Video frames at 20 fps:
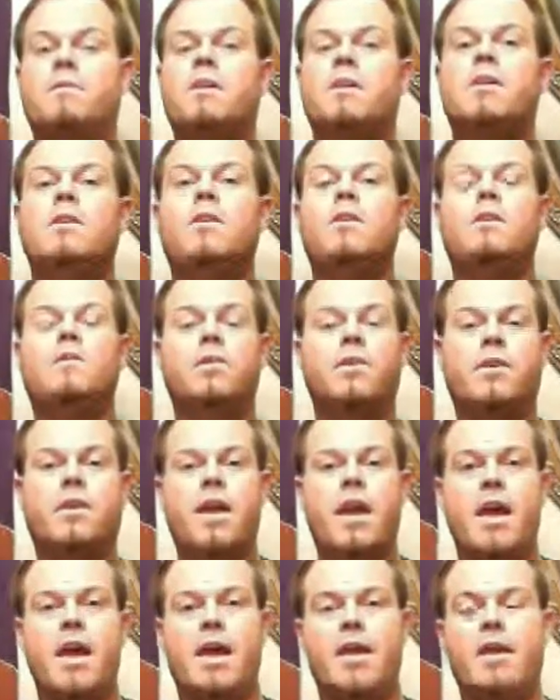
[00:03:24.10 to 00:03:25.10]
feet over your
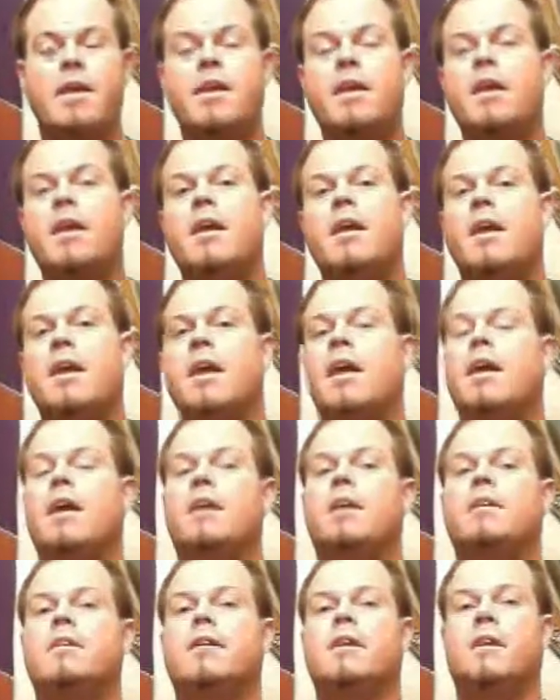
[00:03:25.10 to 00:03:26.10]
head,
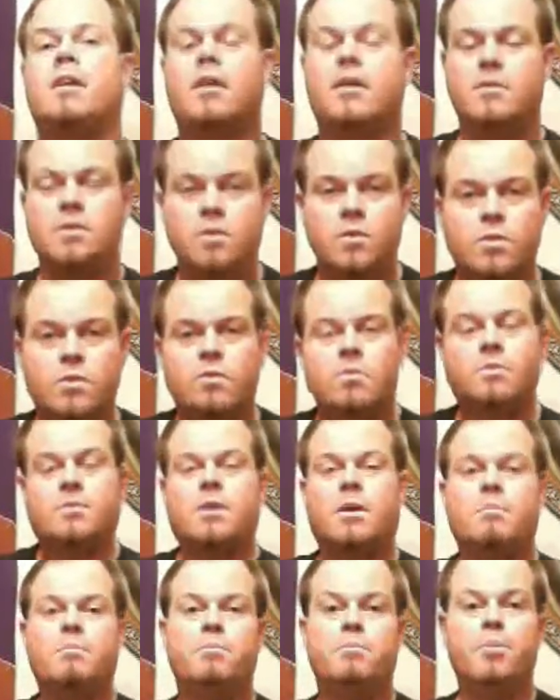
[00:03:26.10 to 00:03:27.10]
and do
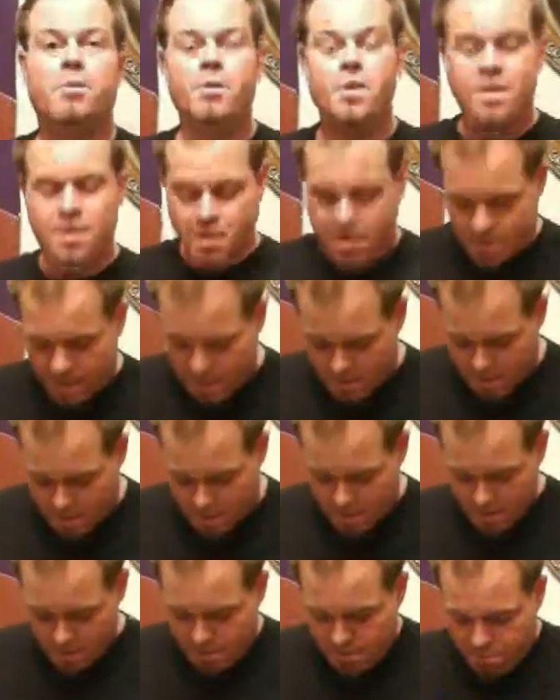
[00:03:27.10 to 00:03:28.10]
some breathing and
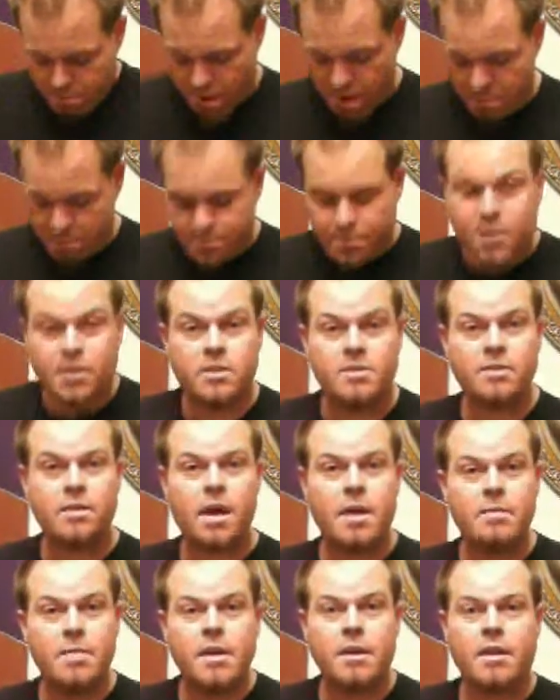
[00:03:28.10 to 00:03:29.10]
pump the
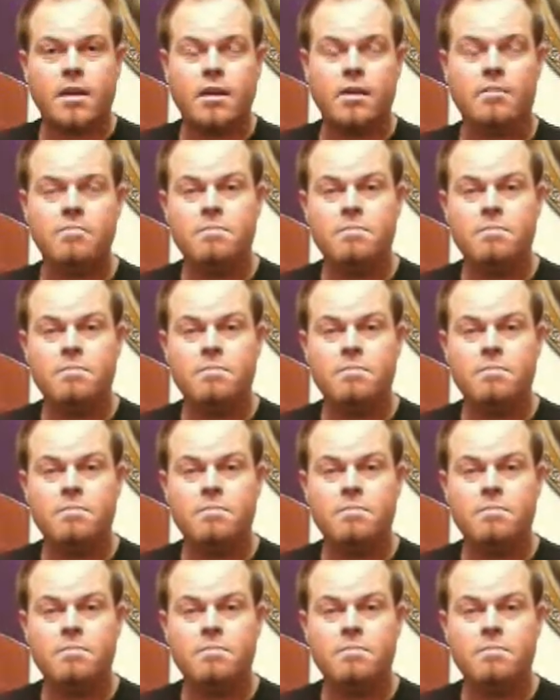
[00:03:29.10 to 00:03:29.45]
stomach,